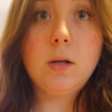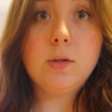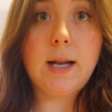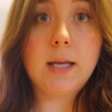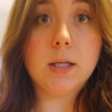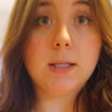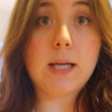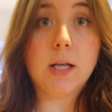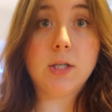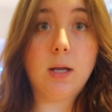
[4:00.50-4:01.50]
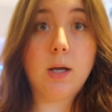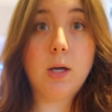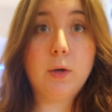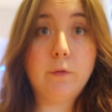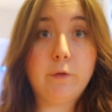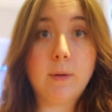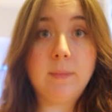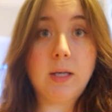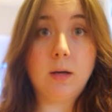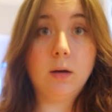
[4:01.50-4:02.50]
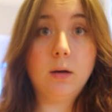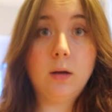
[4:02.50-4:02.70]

so that I can attach it from here